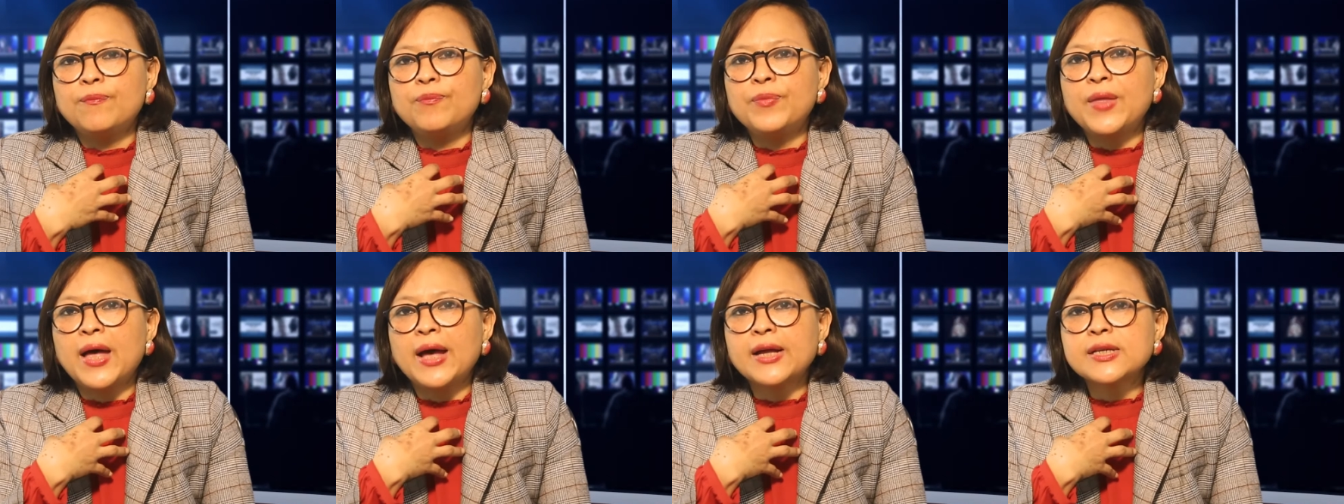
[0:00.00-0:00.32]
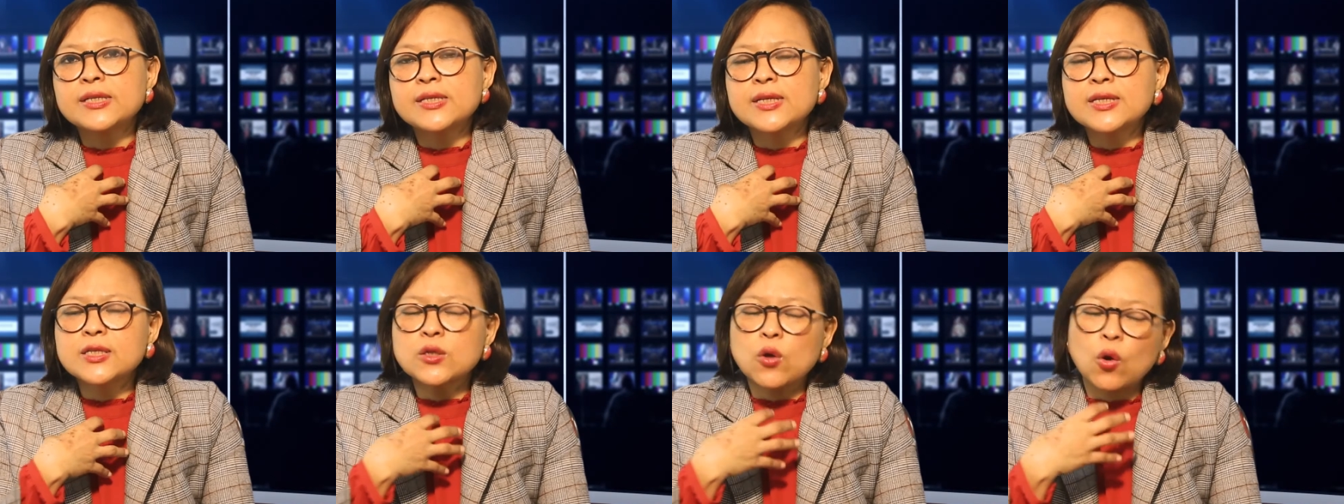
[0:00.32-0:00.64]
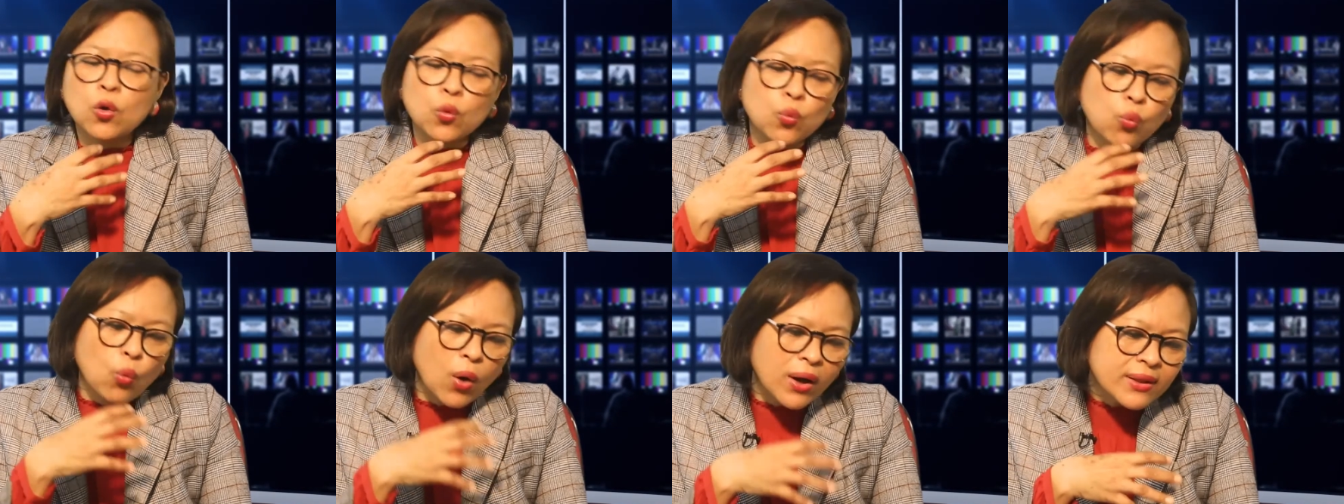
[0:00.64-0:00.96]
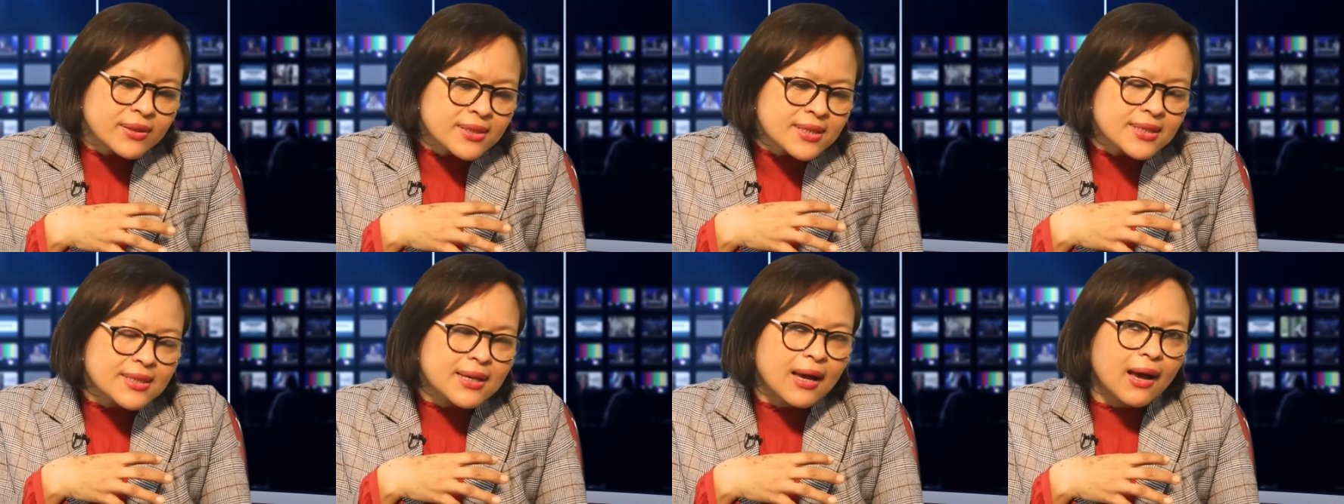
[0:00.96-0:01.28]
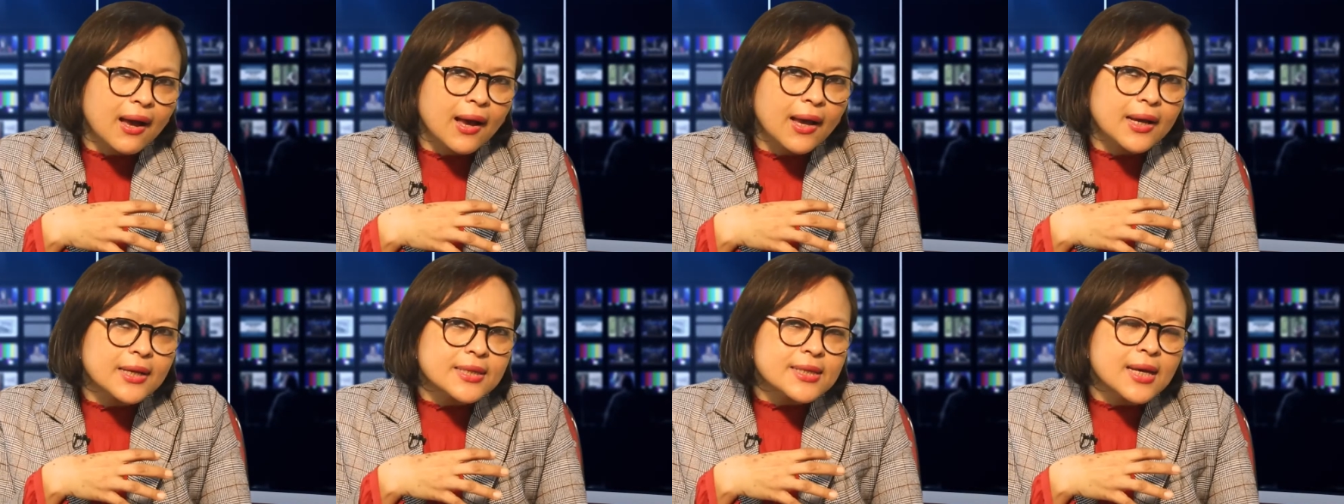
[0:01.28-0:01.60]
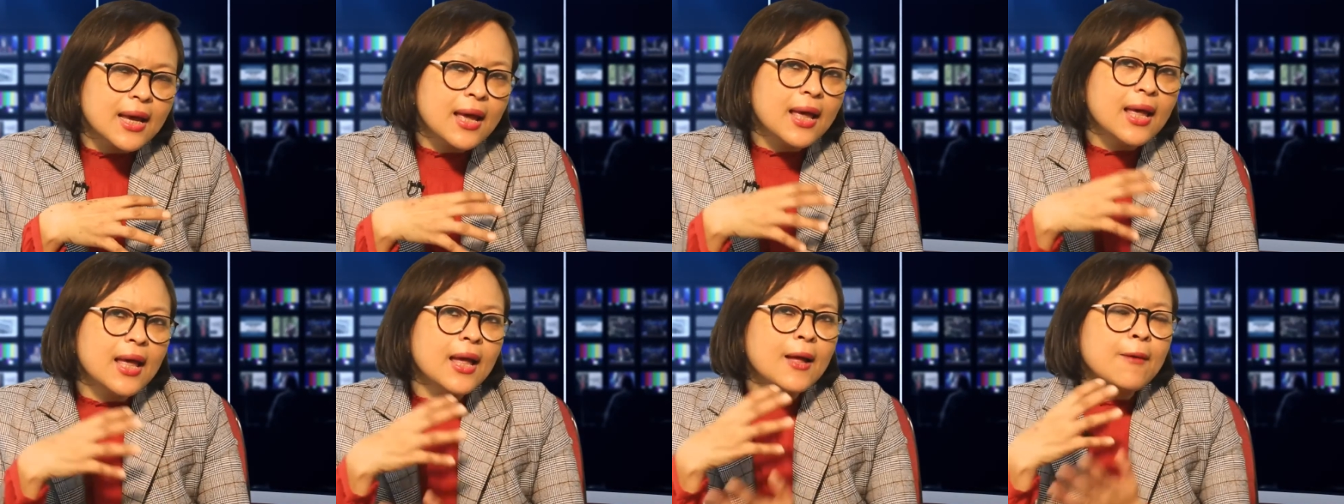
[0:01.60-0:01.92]
That is, on one side,
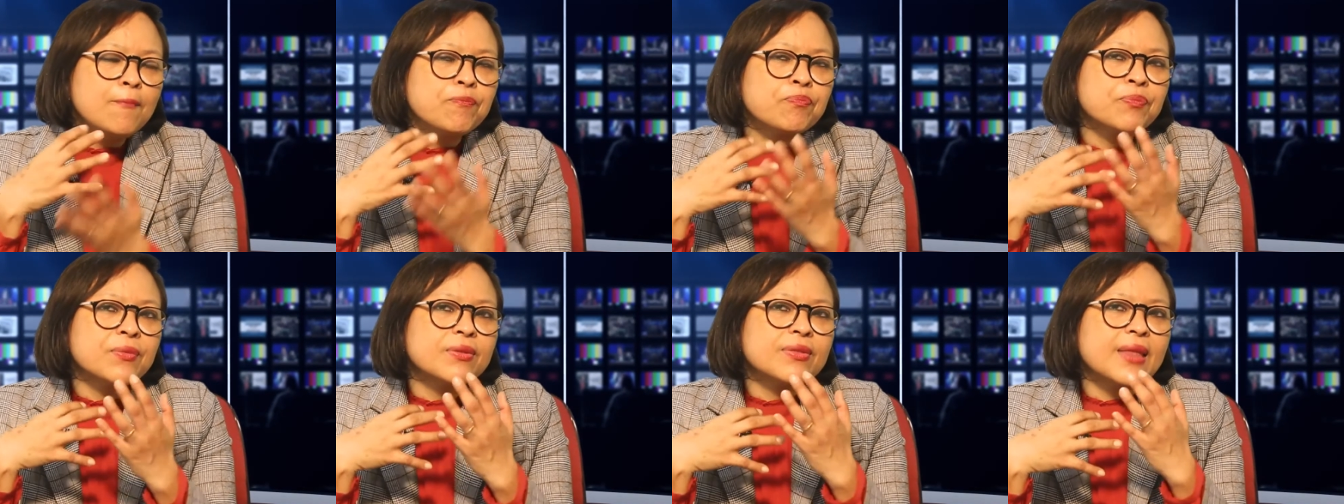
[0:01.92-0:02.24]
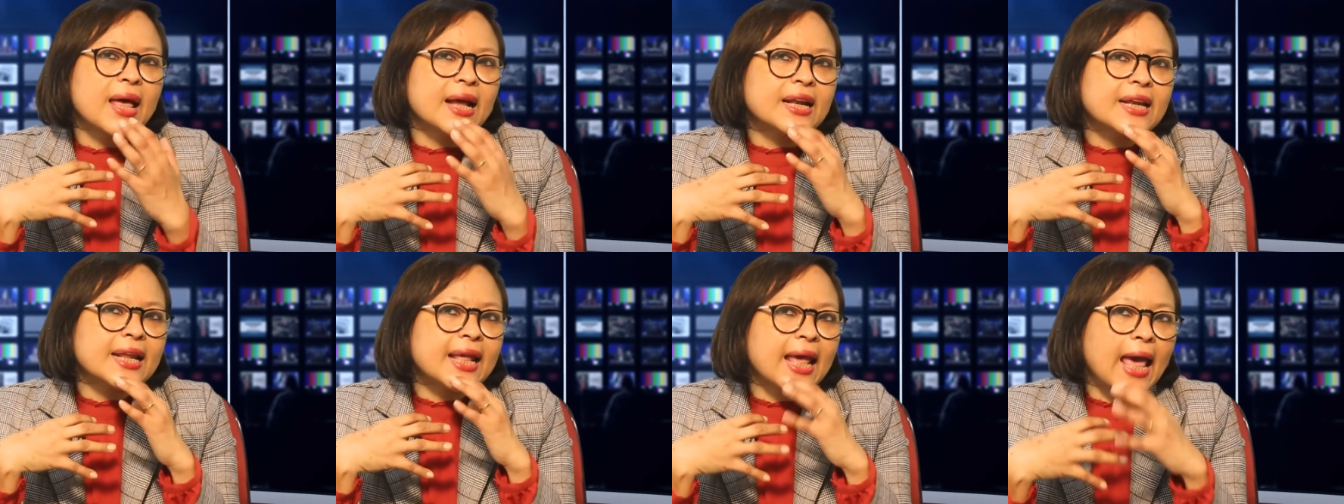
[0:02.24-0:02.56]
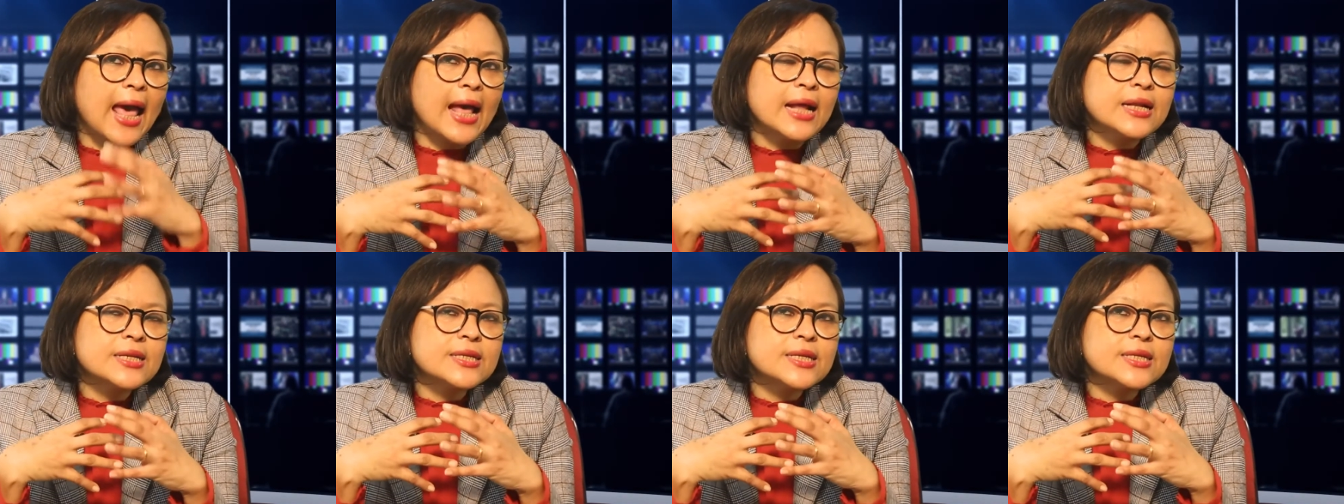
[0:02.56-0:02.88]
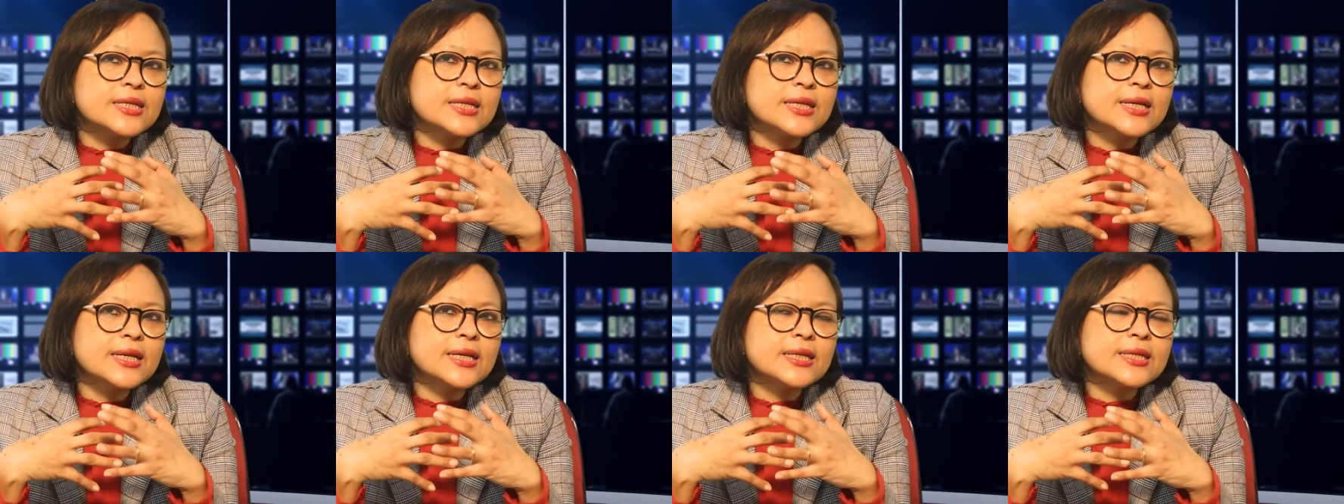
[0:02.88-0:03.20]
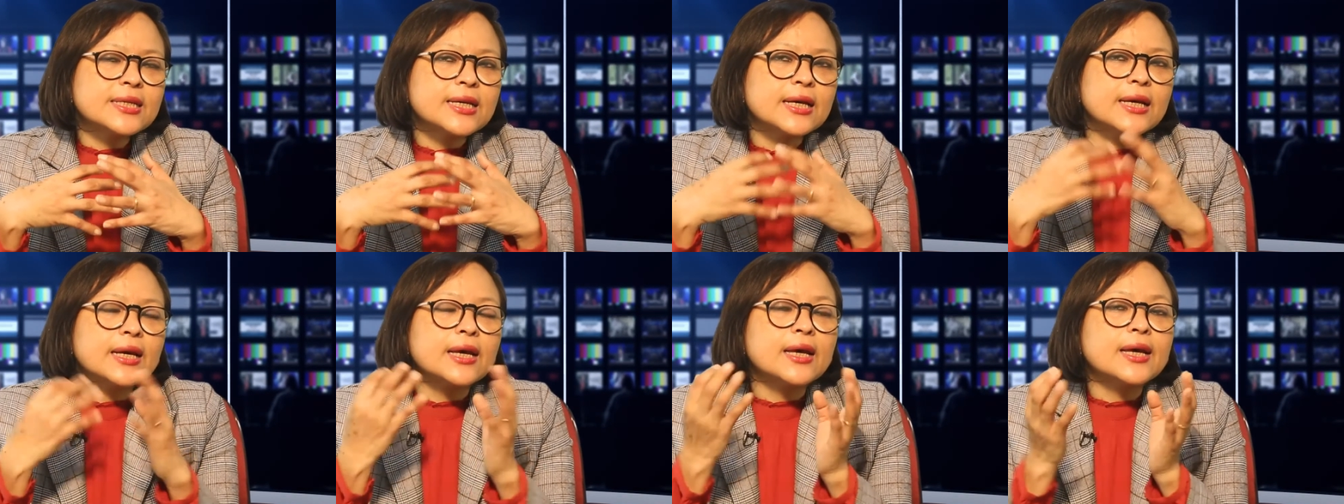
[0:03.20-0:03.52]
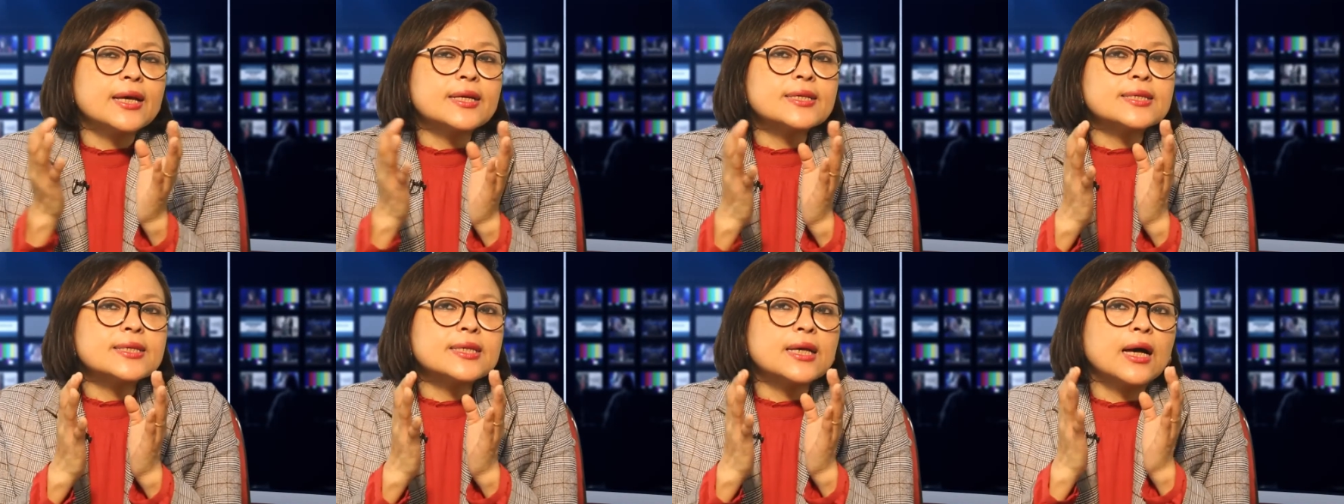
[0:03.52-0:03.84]
that candidate
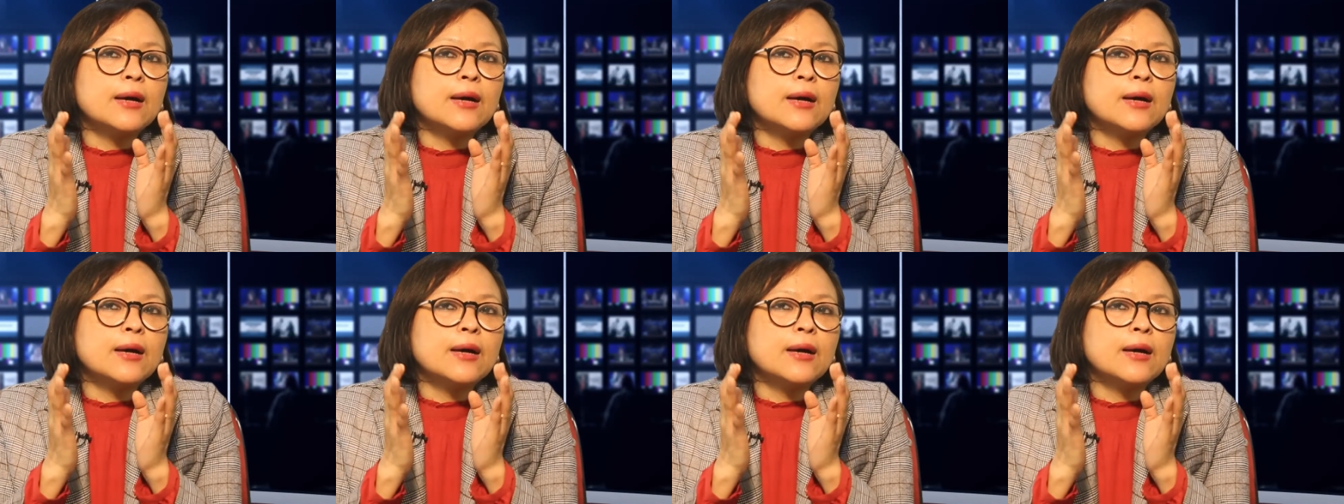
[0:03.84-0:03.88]
is